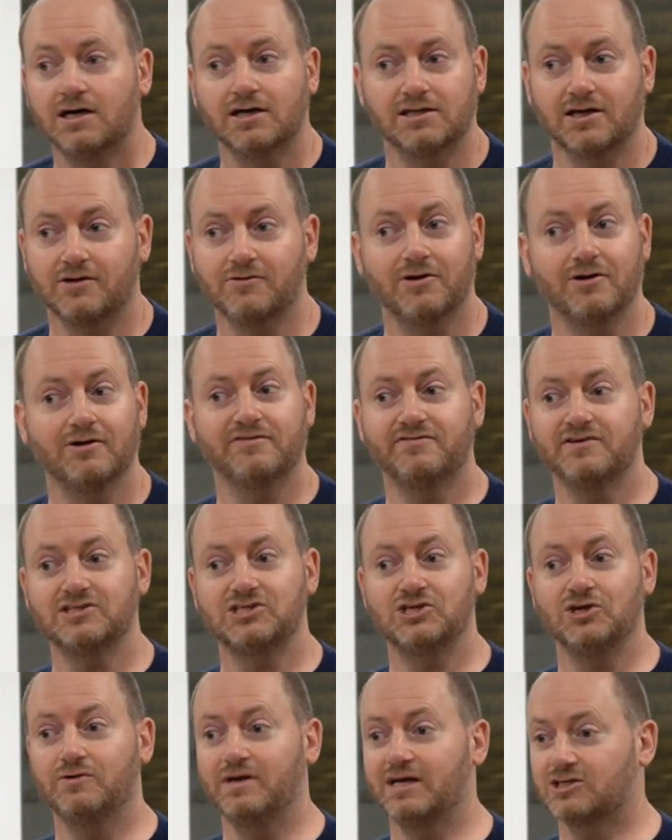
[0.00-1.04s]
I don't know if
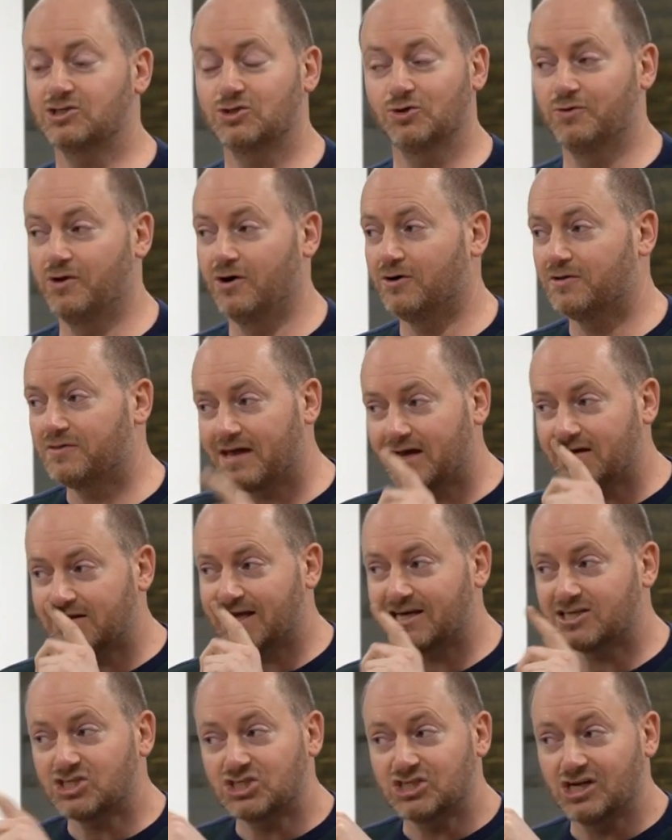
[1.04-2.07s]
it's Unix or not.
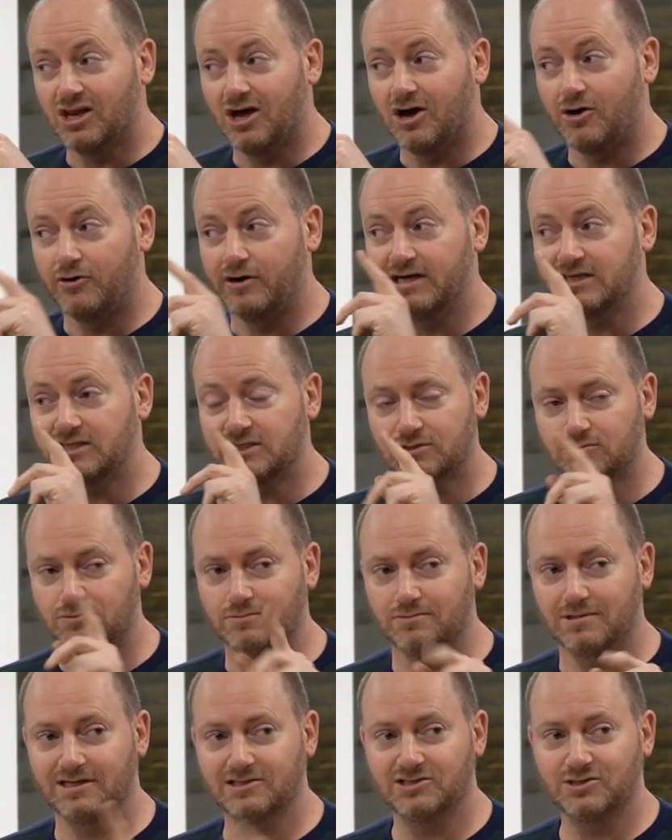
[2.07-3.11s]
That's Solaris.
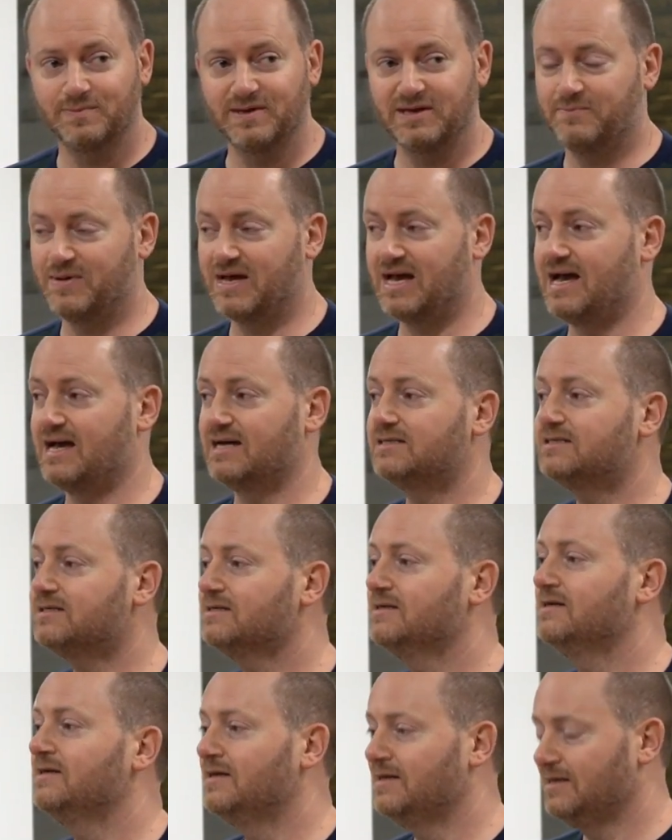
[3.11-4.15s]
Well, that's a bit bad.
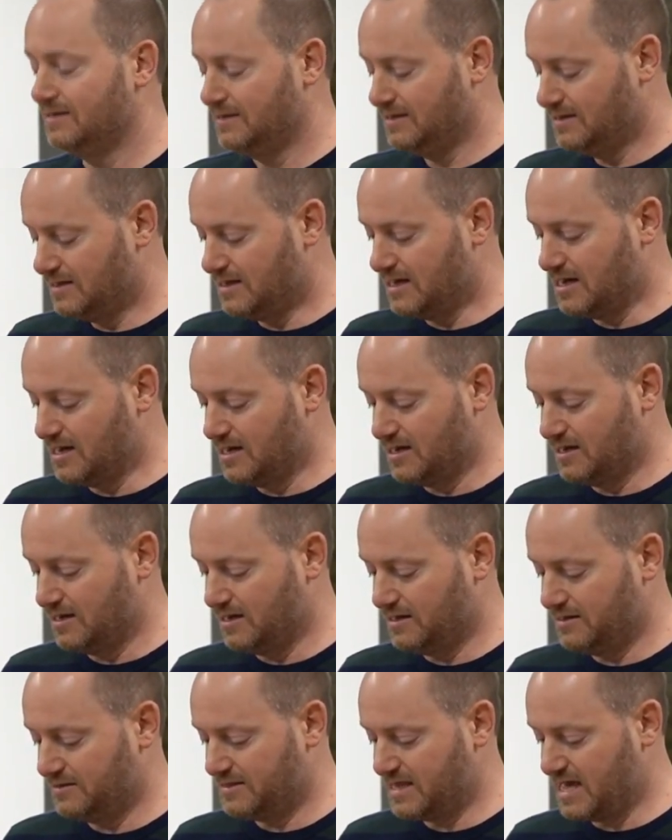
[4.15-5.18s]

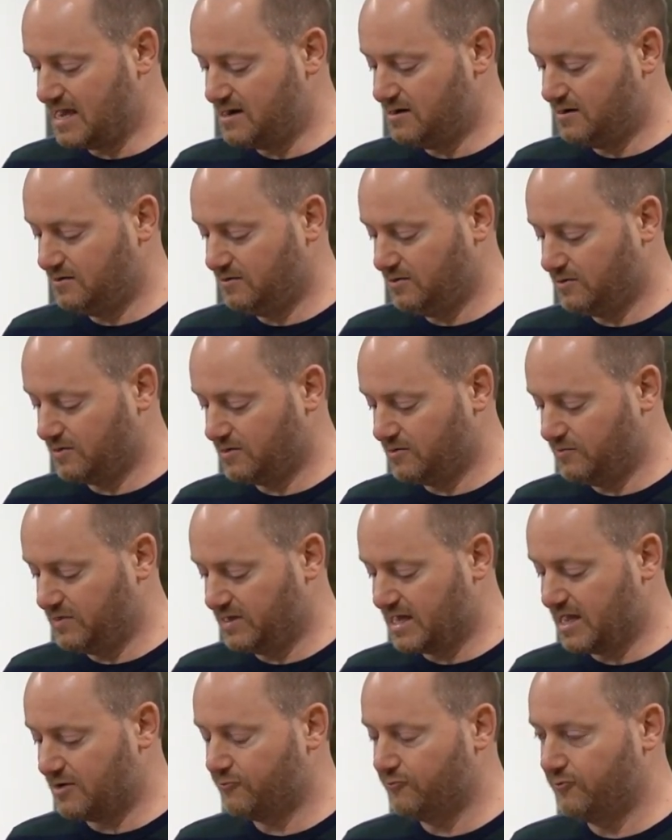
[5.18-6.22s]
And then you
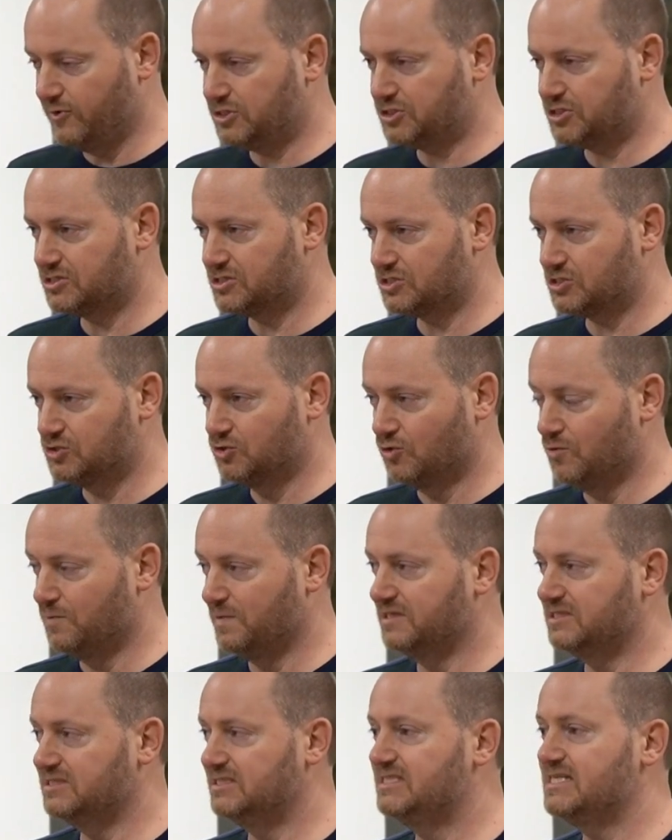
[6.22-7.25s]
get Richard
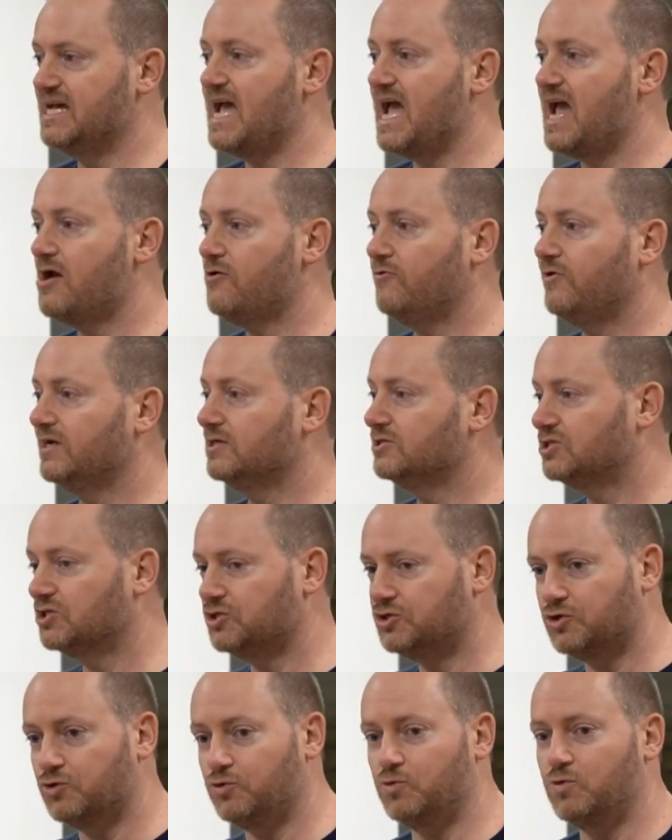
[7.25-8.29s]
Stallman daring to
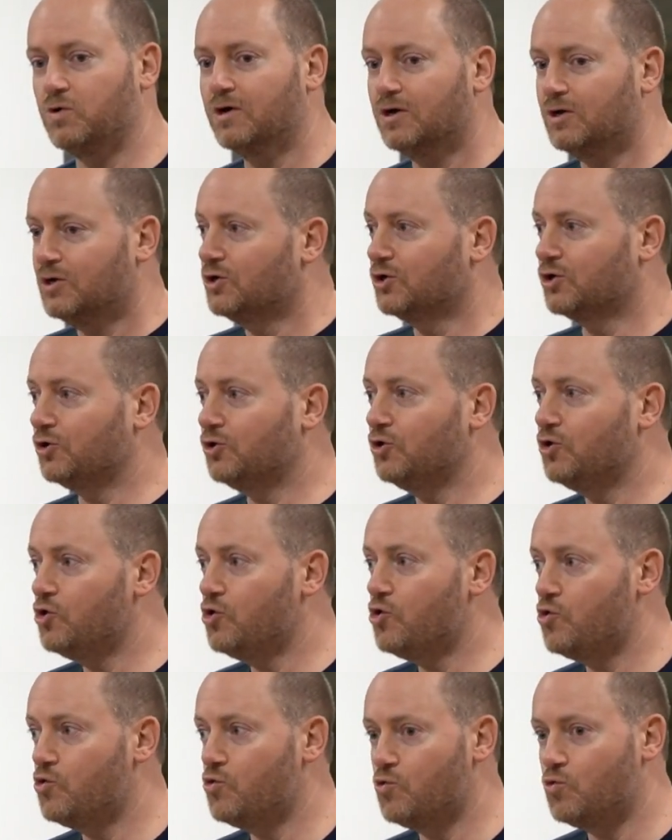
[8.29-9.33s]
do
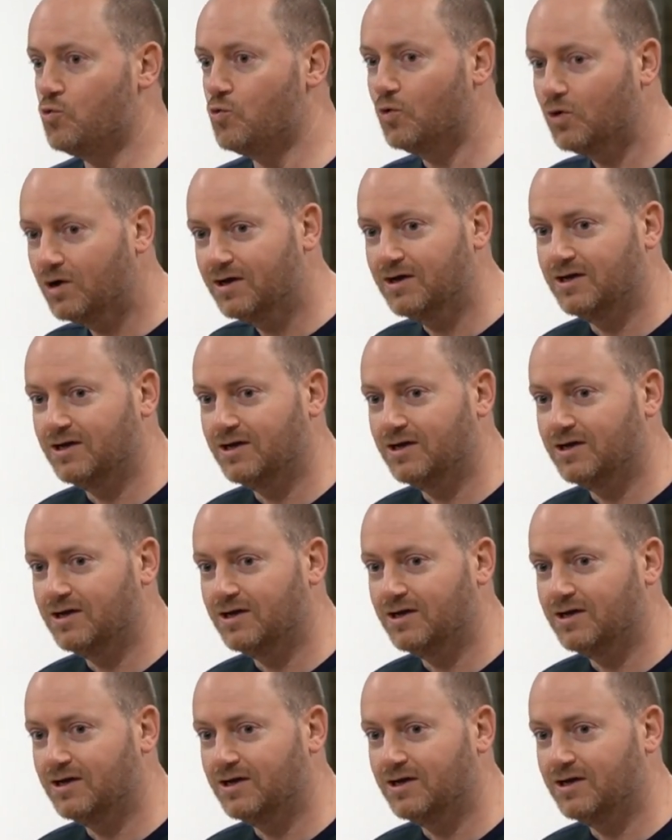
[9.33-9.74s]
GNU.